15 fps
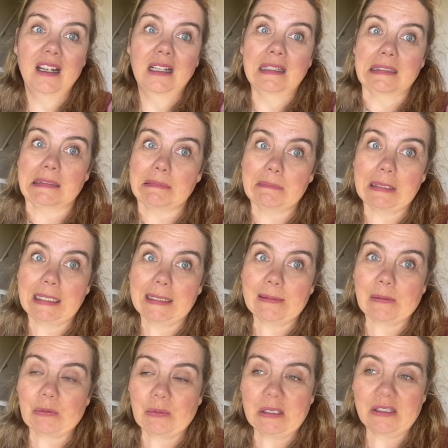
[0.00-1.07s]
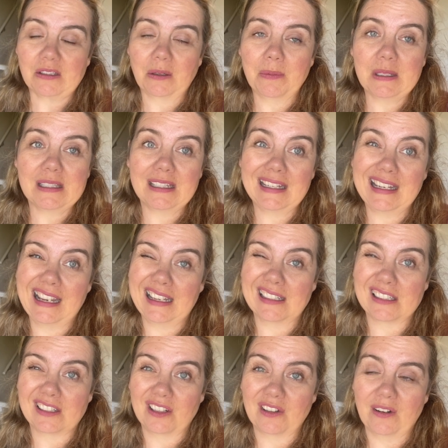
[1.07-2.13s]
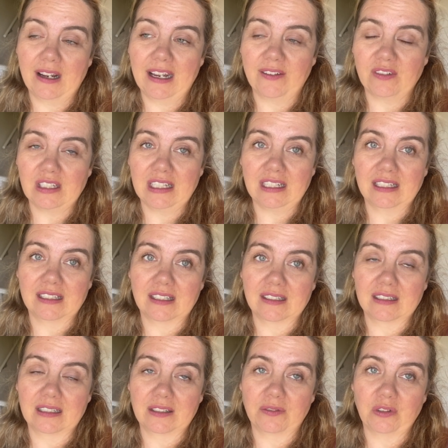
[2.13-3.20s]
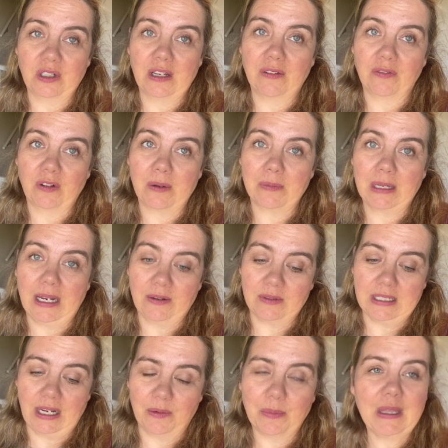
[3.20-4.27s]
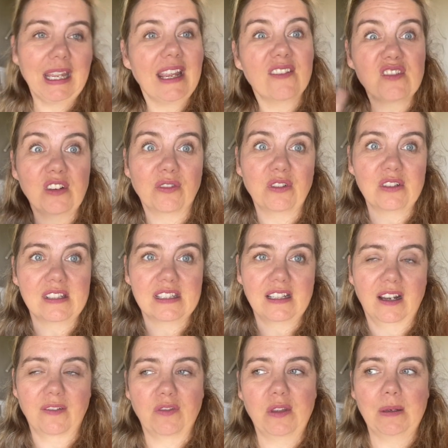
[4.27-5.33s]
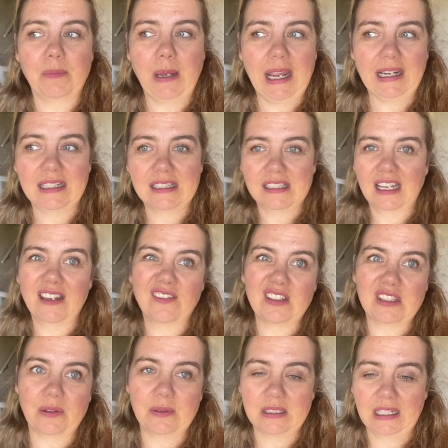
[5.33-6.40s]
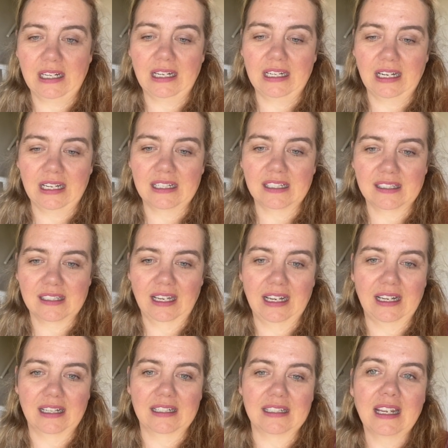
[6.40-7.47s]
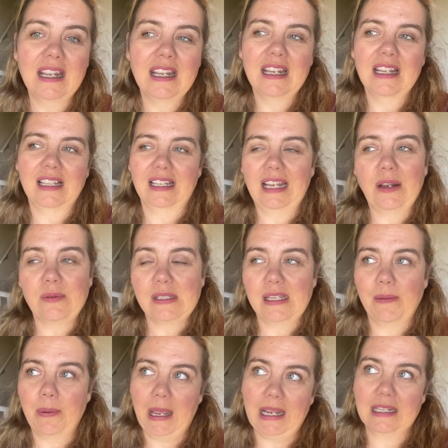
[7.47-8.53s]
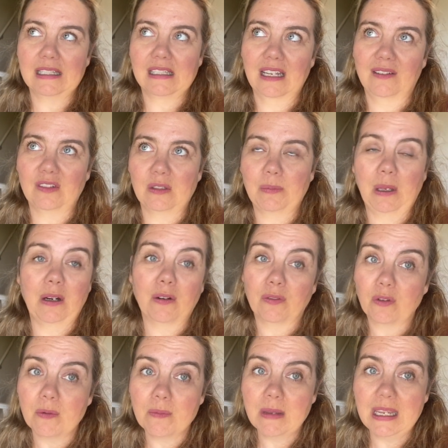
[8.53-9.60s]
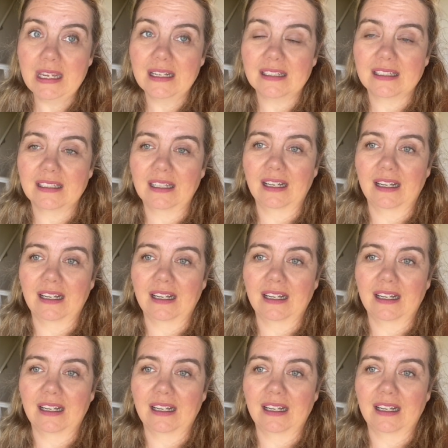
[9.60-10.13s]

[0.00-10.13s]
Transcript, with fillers: sometimes weeks are busy, and so I have to get the delivery from Countdown. But they have different stuff than Pack and Save, and so it's kind of nice. And like I would say, Pack and Save is better for meat,